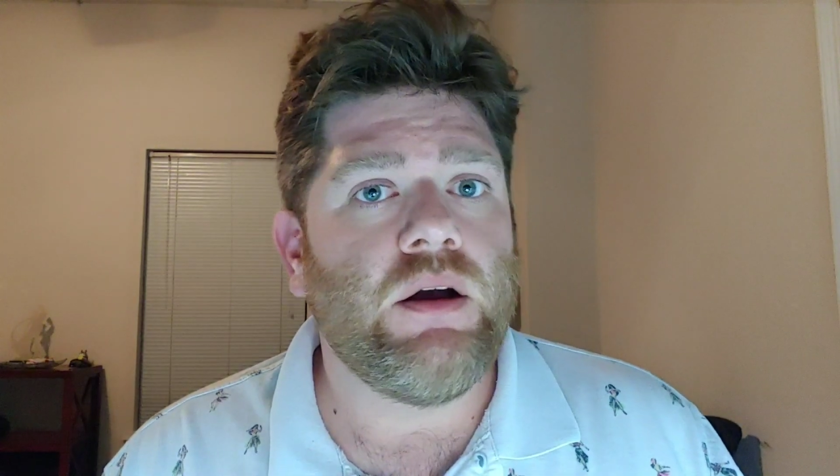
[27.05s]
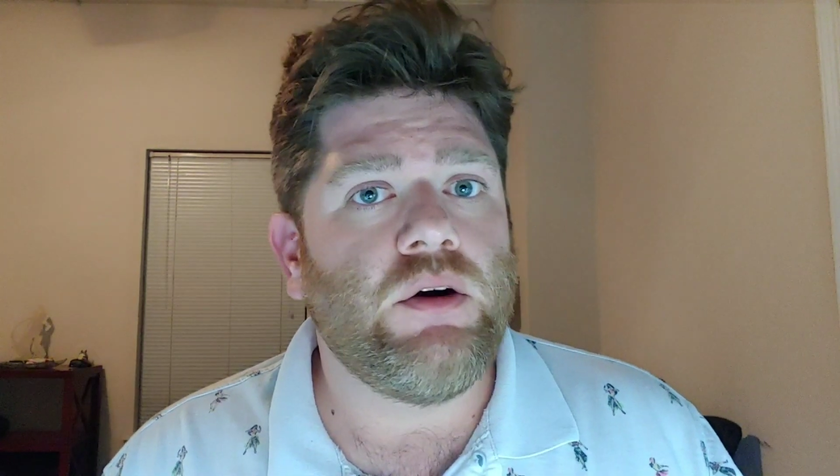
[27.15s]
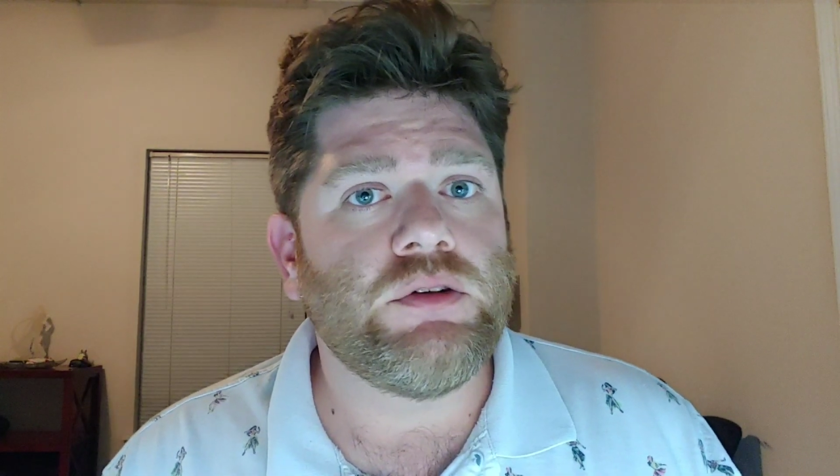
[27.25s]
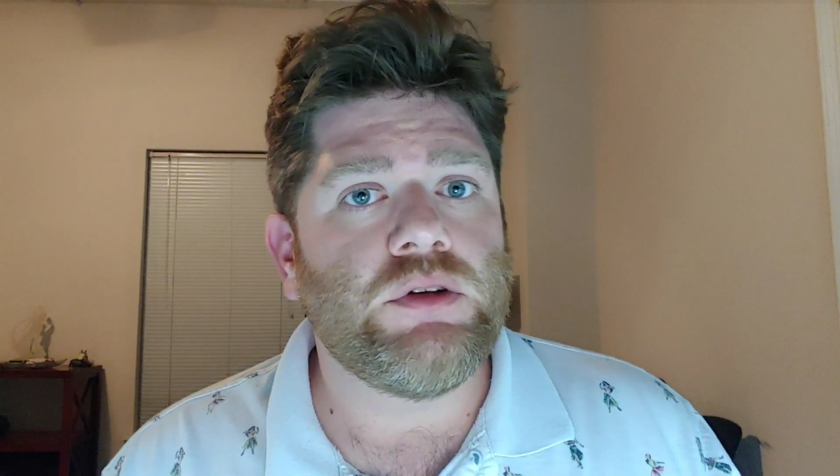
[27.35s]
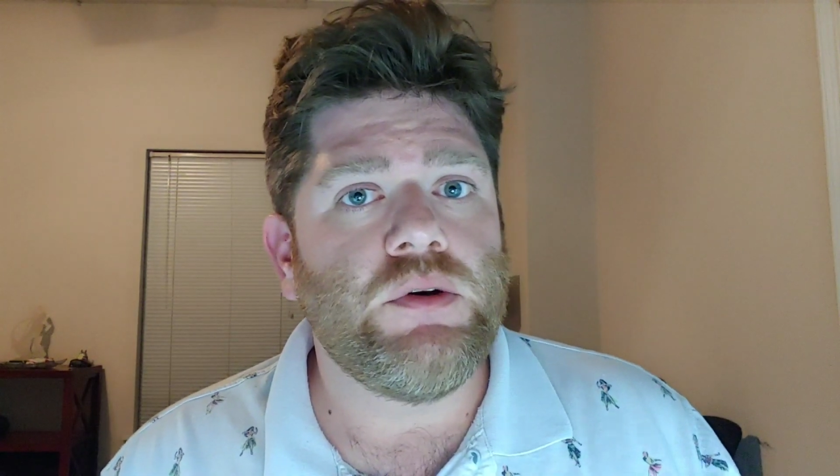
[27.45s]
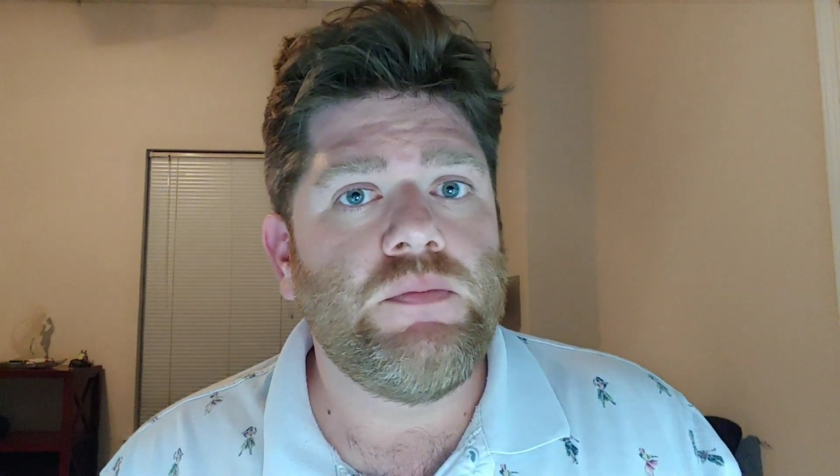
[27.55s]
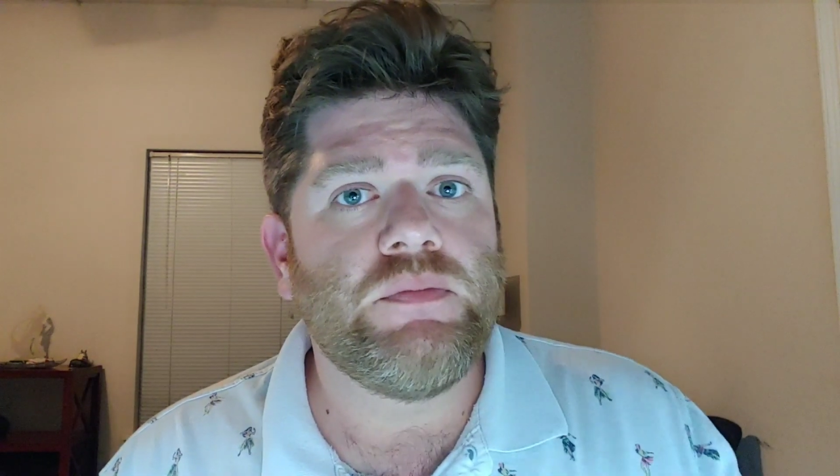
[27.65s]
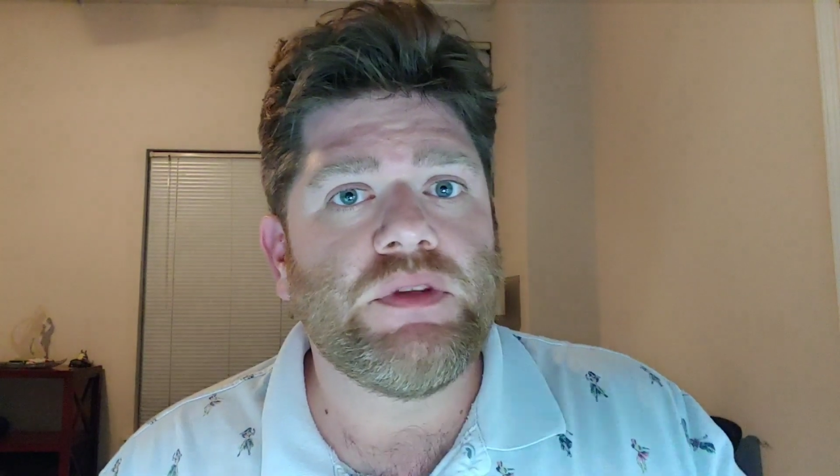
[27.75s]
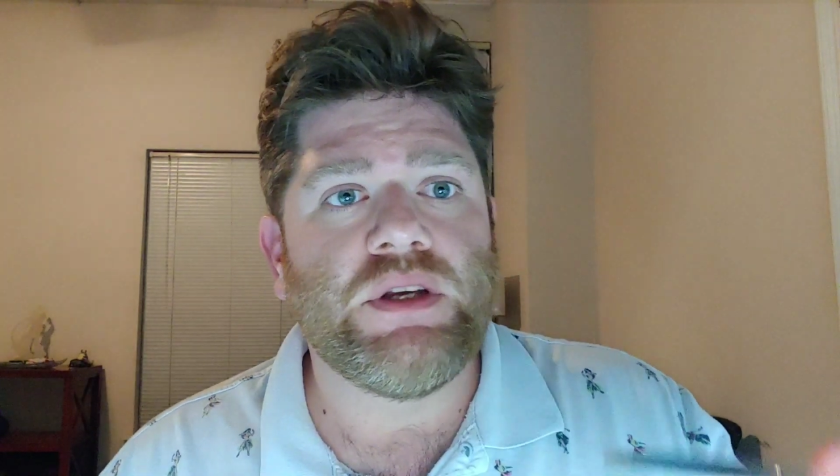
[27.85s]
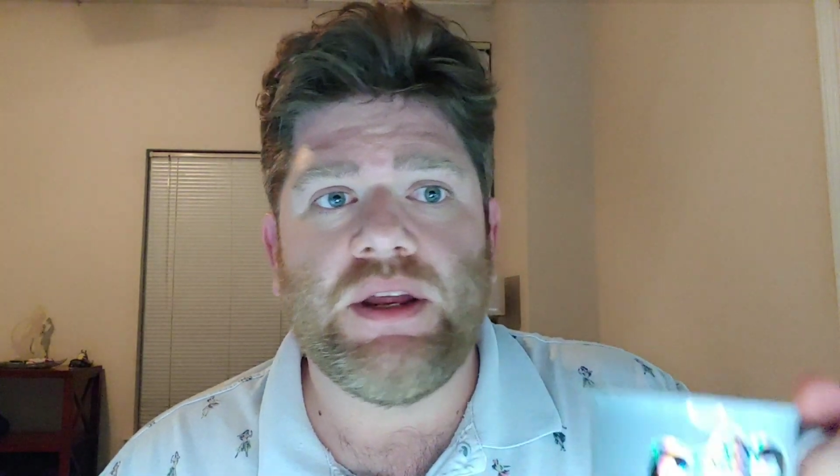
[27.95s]
Also,
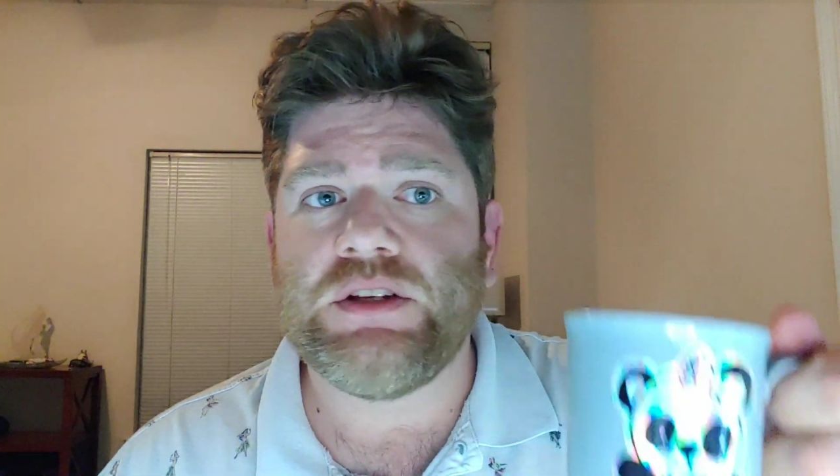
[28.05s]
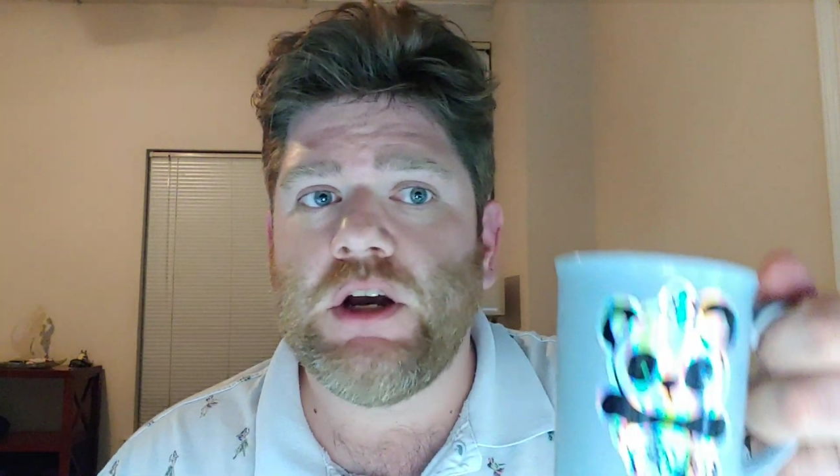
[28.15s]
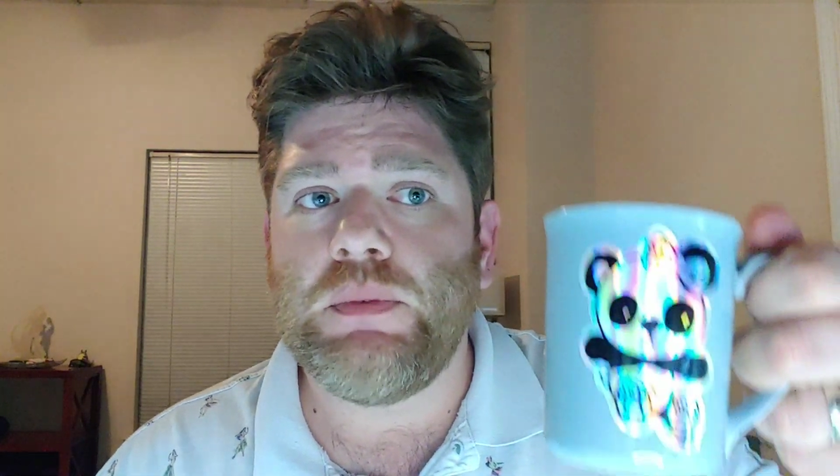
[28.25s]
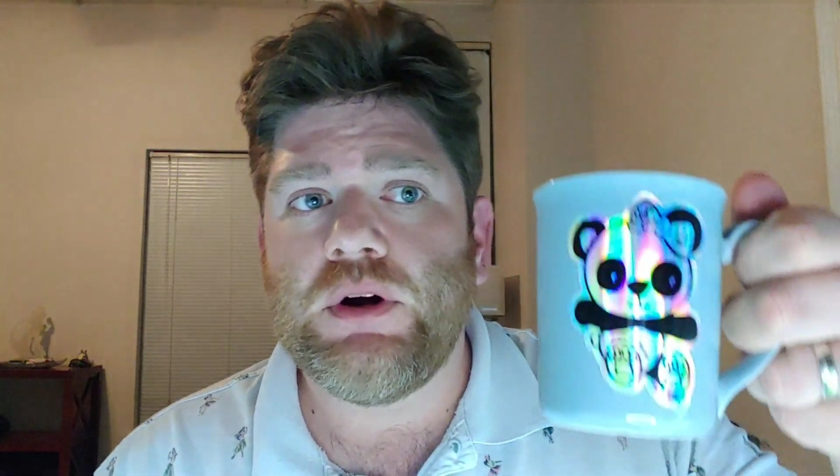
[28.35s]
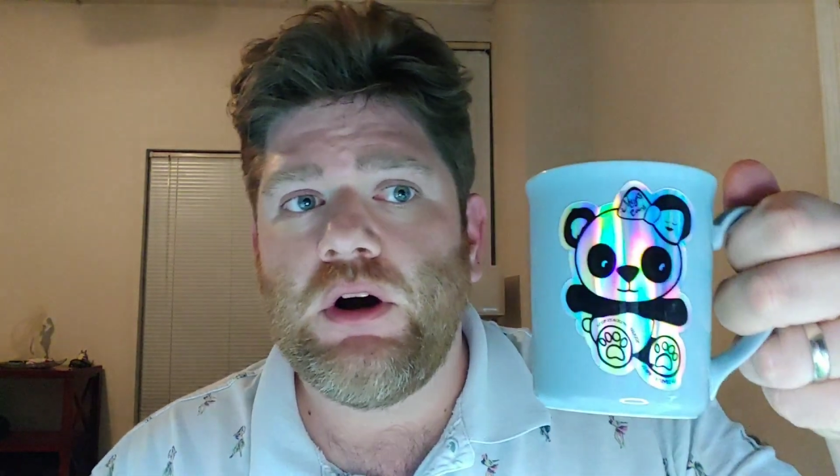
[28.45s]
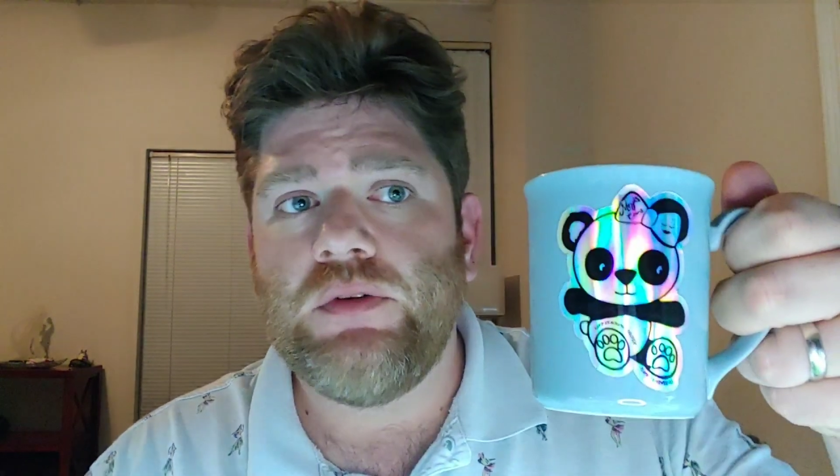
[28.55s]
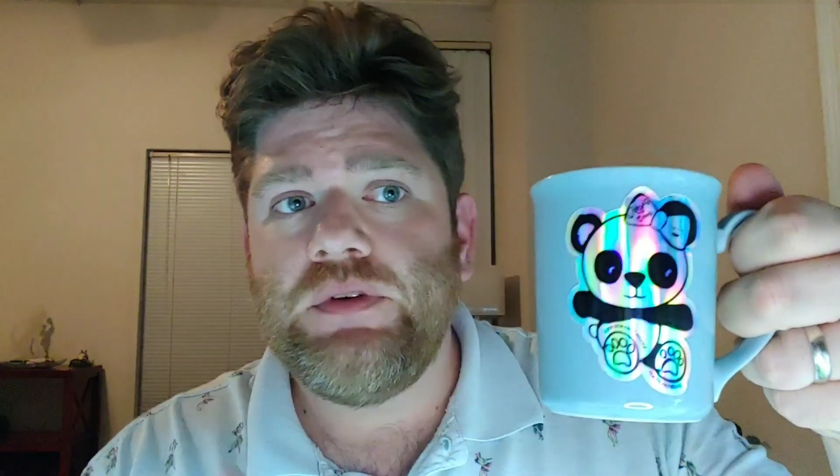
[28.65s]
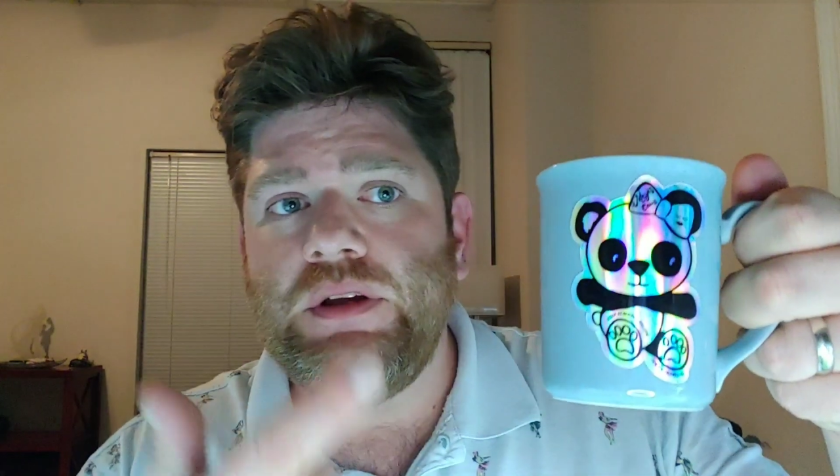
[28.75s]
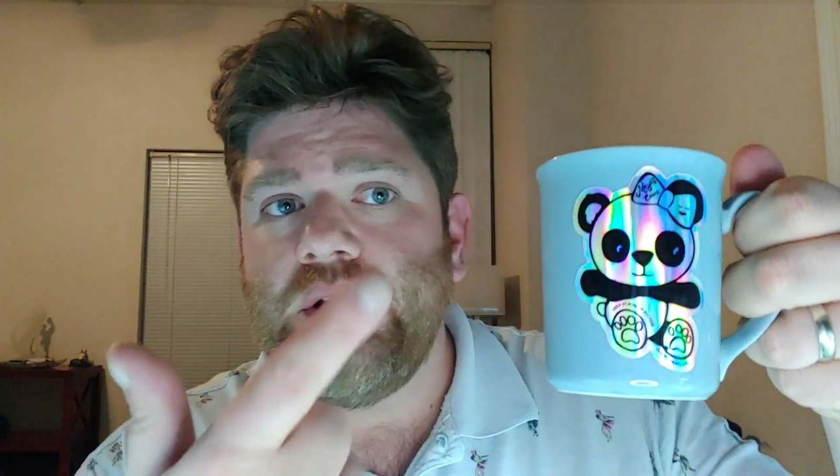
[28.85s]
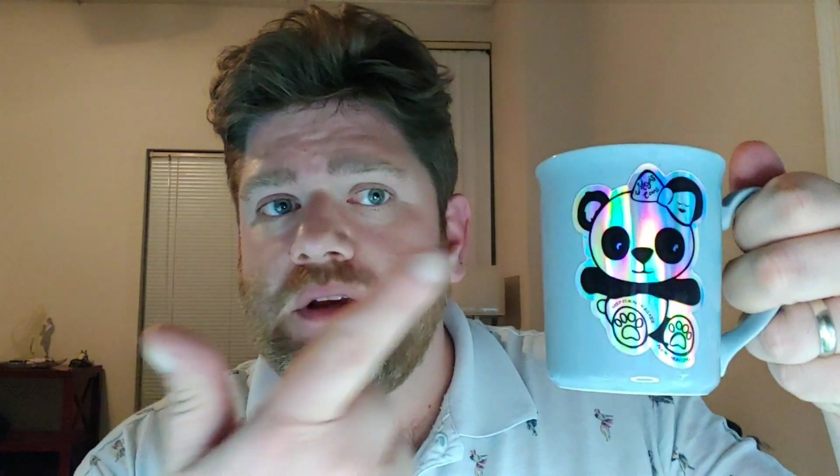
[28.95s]
today's cup of
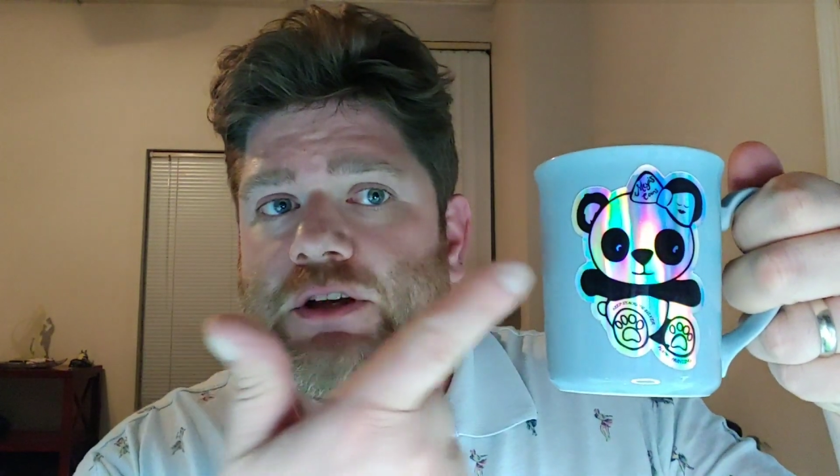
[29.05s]
coffee